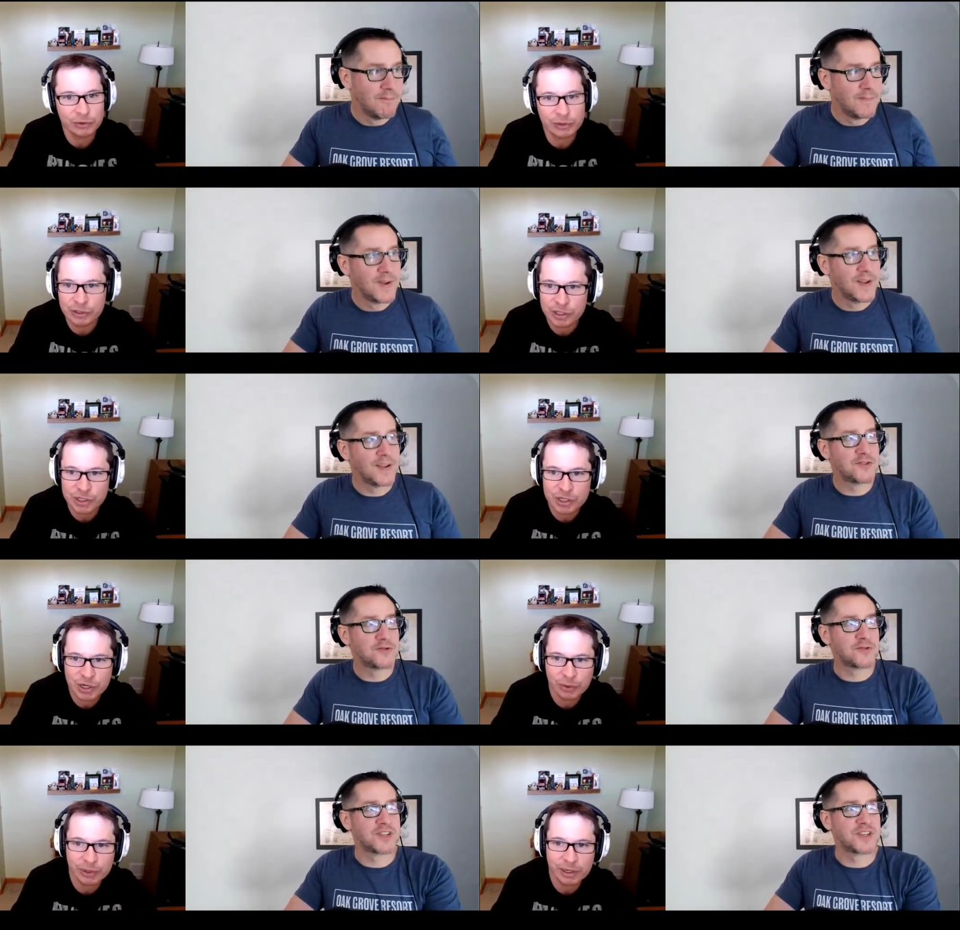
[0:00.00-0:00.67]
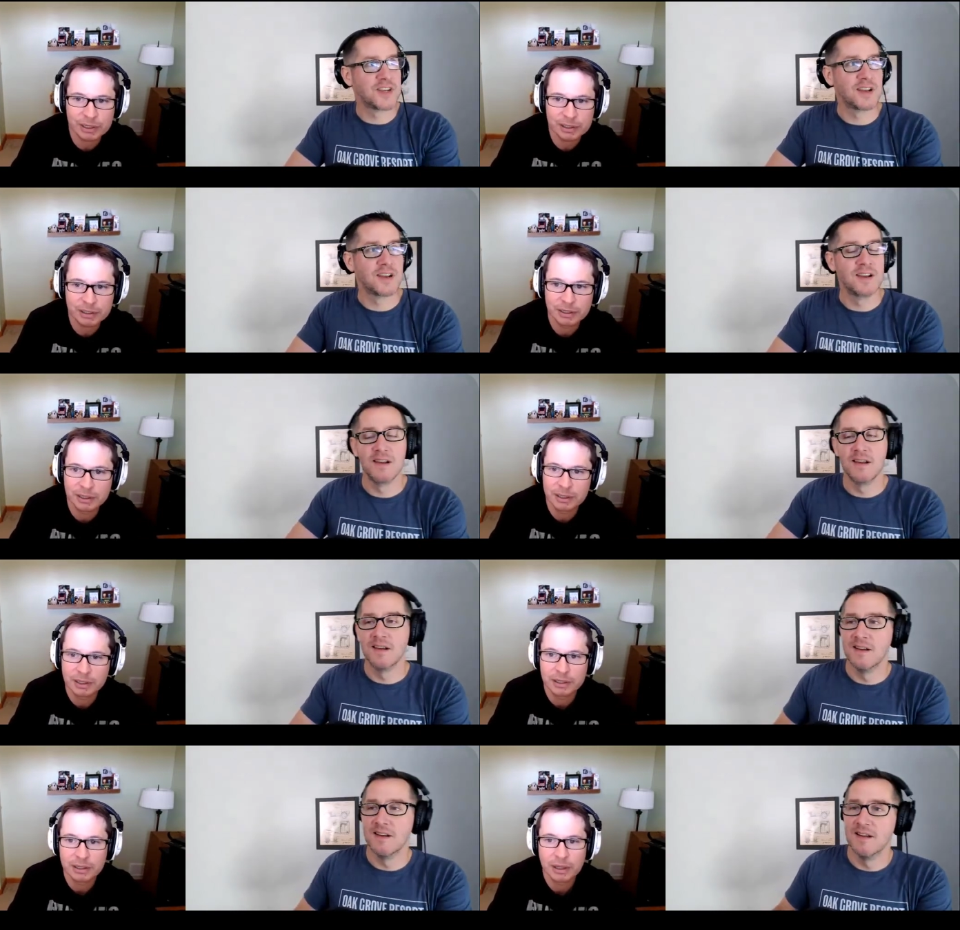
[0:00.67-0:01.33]
Speaker 1: You just showed it.
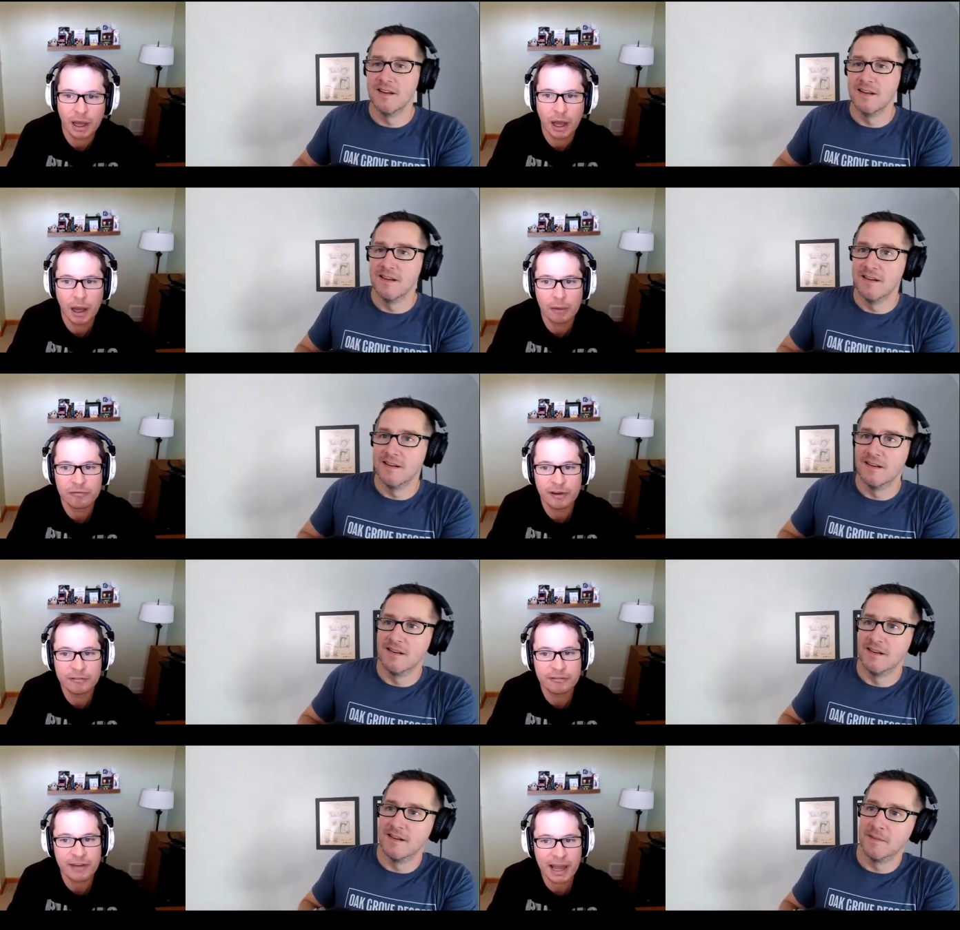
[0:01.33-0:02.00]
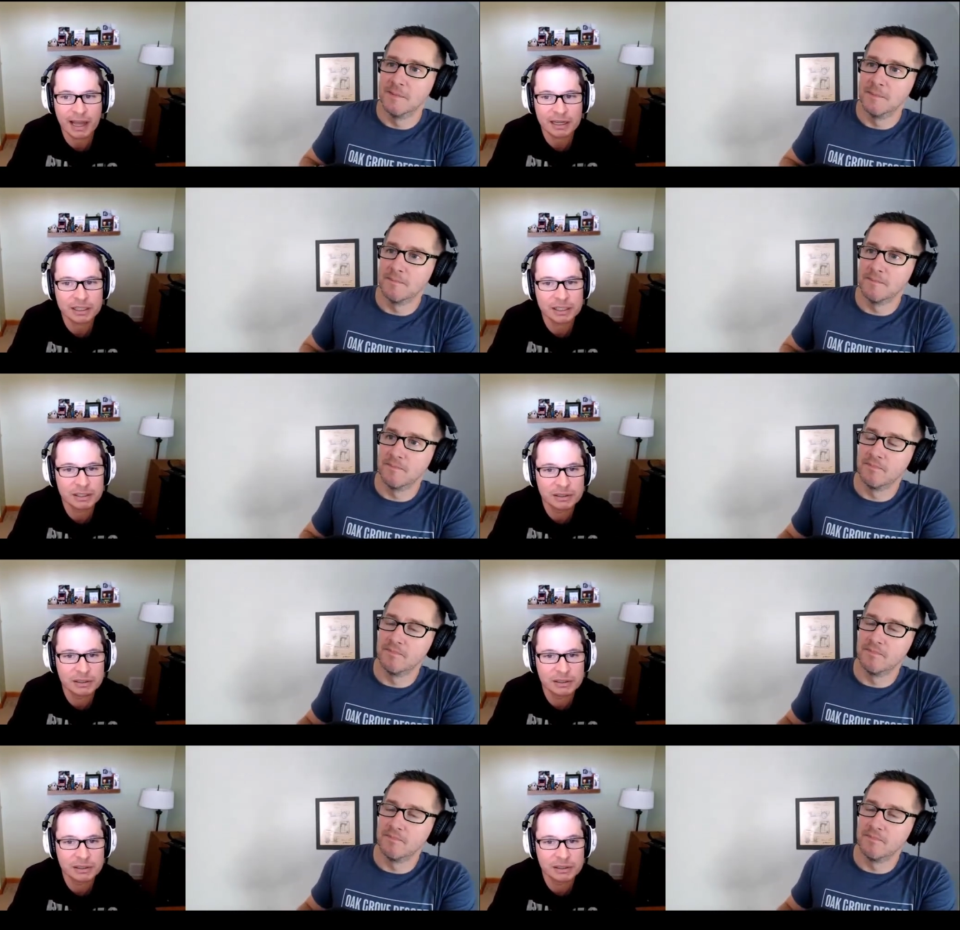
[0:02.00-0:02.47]
Uh, fun fact